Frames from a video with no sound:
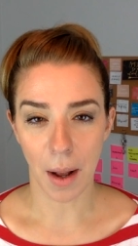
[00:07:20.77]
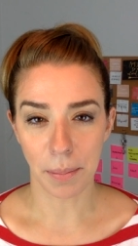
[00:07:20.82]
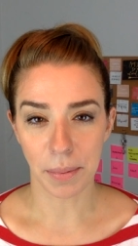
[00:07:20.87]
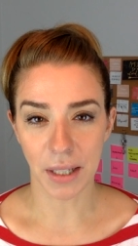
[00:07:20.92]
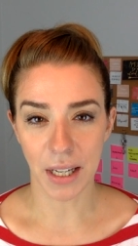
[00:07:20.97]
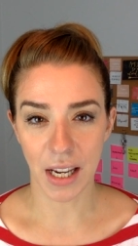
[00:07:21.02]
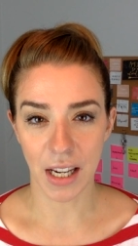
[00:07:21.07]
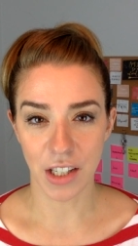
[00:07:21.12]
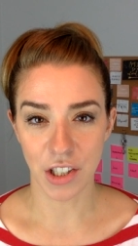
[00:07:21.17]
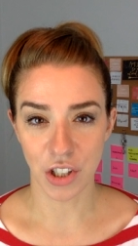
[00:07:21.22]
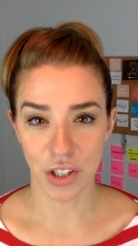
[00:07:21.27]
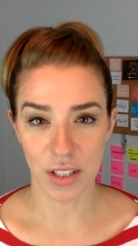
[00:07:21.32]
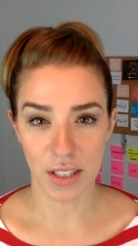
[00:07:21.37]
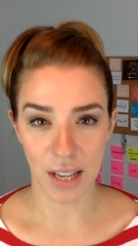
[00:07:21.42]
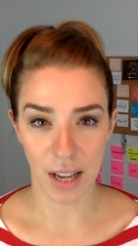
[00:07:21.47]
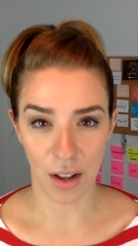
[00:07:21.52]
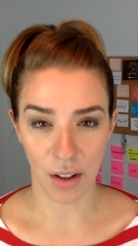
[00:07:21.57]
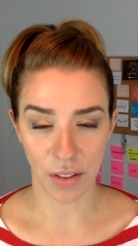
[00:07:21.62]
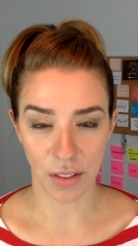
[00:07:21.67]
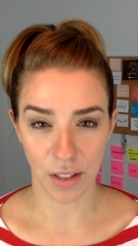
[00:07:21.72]
applications
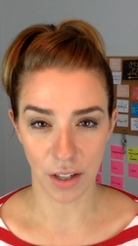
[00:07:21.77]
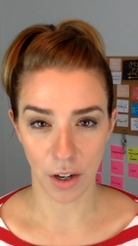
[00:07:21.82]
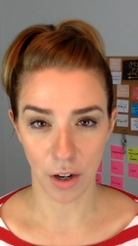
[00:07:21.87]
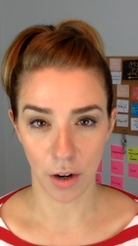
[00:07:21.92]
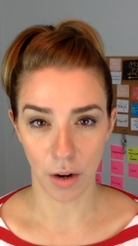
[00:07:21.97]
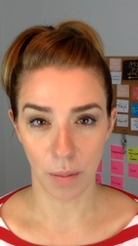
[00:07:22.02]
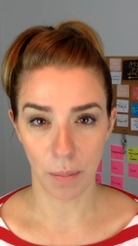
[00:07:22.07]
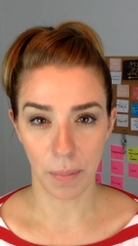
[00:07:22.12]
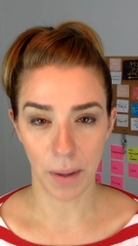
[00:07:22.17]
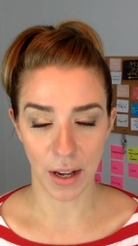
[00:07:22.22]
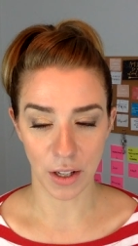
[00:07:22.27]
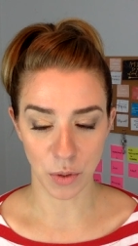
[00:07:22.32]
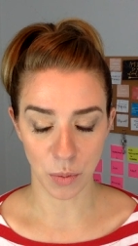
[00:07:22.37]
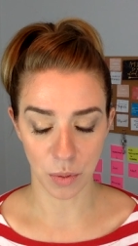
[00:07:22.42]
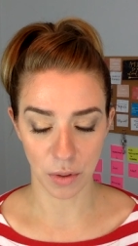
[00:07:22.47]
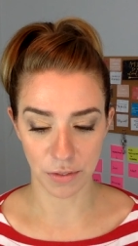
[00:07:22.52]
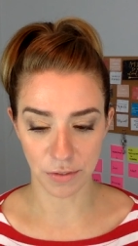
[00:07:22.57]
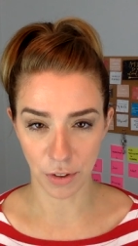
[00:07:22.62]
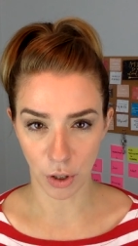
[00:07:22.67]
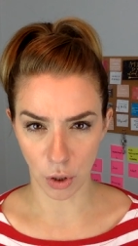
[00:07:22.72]
out there,
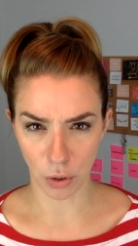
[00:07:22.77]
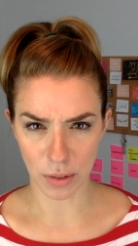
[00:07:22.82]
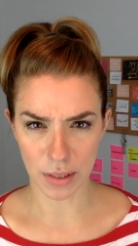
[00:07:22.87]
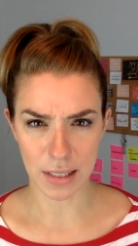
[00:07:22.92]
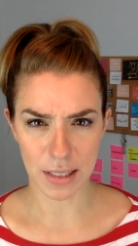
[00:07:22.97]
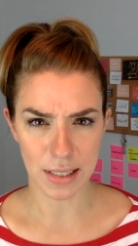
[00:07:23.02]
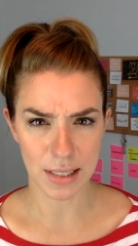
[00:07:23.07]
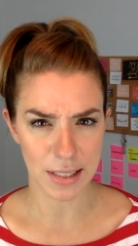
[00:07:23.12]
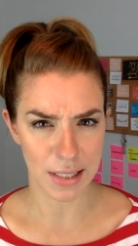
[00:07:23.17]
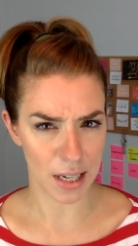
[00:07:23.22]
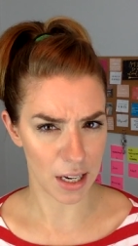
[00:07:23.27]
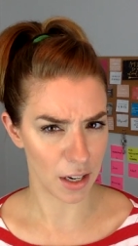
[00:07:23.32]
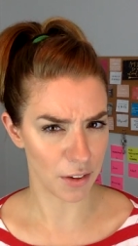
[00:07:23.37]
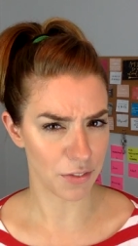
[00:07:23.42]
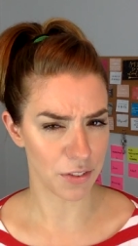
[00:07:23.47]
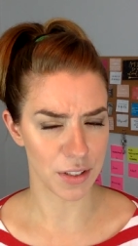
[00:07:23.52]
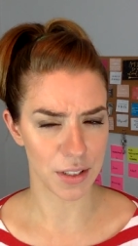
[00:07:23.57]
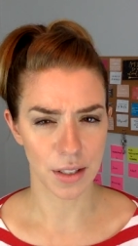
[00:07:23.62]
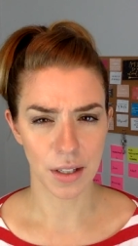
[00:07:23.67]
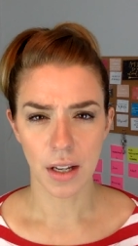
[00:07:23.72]
password vaults,
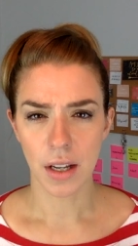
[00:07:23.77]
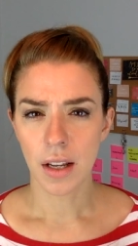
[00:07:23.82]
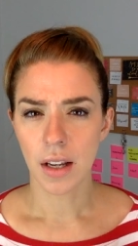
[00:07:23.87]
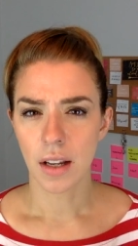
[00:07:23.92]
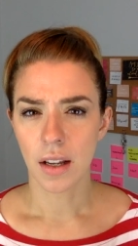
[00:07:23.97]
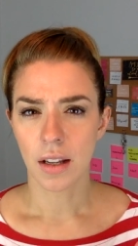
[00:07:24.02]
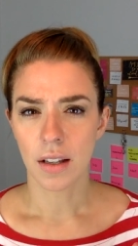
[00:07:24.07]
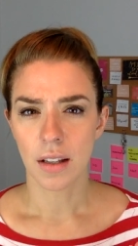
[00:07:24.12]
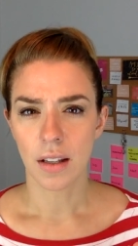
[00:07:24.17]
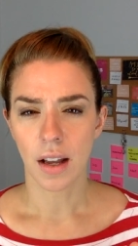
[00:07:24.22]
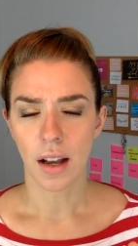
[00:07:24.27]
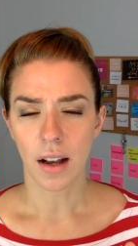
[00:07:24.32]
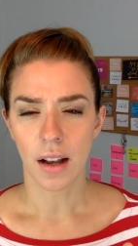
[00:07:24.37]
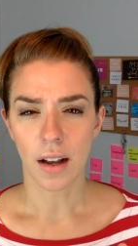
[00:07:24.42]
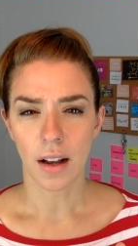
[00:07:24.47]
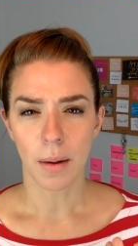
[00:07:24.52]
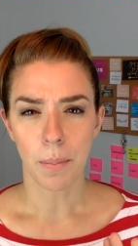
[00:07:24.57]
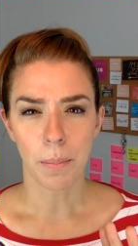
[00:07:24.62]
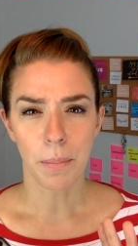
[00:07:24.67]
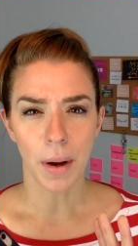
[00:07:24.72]
safes,
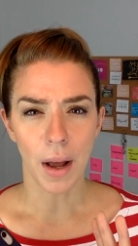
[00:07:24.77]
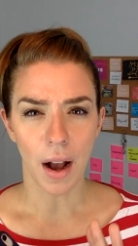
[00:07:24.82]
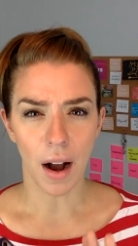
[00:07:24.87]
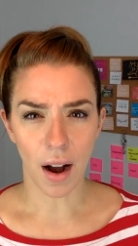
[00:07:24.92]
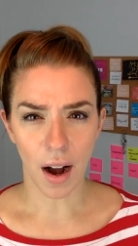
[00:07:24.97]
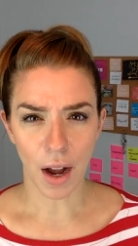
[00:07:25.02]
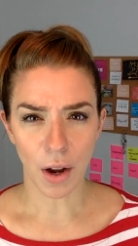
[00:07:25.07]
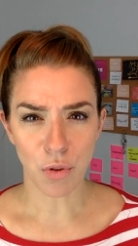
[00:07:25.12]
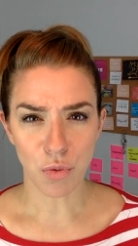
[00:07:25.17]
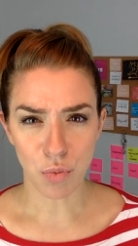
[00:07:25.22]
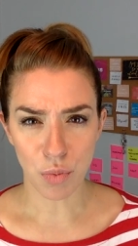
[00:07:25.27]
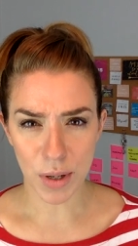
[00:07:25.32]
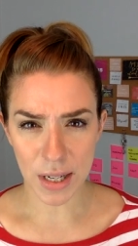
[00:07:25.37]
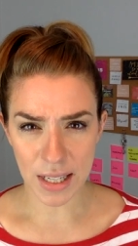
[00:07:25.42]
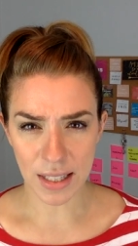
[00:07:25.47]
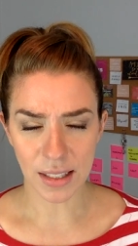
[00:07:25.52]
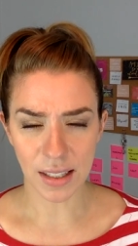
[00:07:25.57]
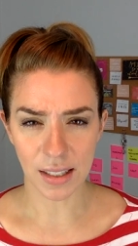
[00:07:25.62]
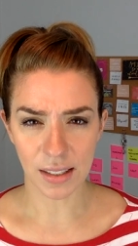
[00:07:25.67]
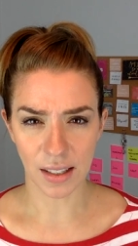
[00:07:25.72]
uh, but I
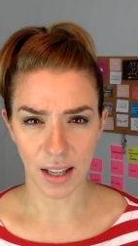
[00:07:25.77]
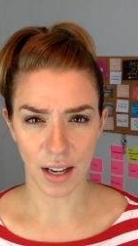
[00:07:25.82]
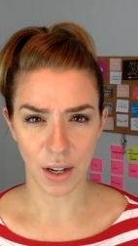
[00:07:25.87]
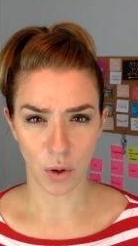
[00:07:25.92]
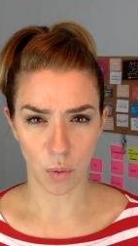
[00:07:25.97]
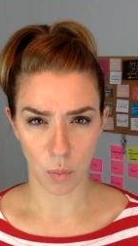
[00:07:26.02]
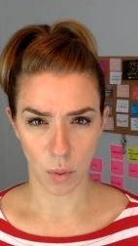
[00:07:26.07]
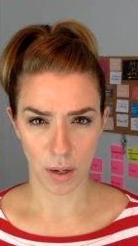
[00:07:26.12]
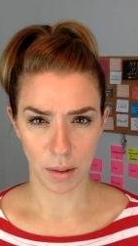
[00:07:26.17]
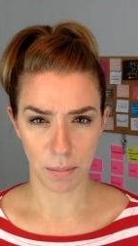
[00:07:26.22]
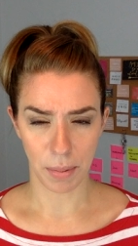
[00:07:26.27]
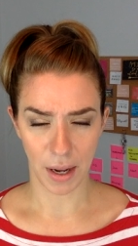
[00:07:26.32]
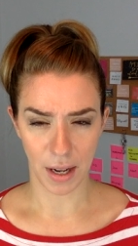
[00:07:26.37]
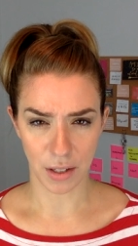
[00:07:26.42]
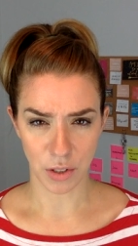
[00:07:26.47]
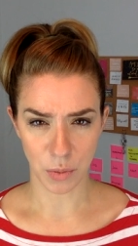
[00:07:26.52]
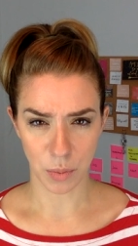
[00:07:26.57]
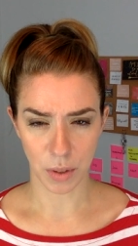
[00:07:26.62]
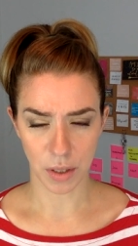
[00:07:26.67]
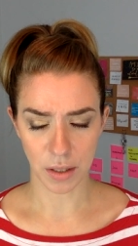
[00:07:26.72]
really like
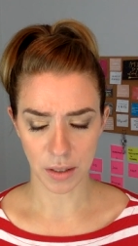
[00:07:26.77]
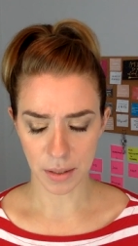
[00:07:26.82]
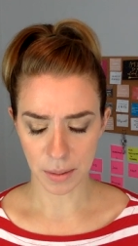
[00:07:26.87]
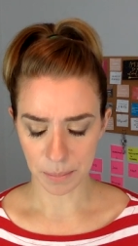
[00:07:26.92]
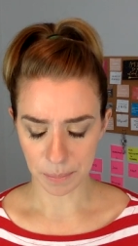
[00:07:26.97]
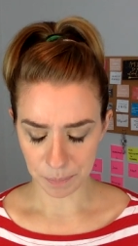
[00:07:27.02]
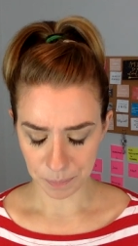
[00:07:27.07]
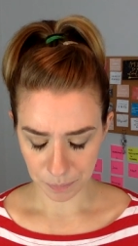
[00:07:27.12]
1Password.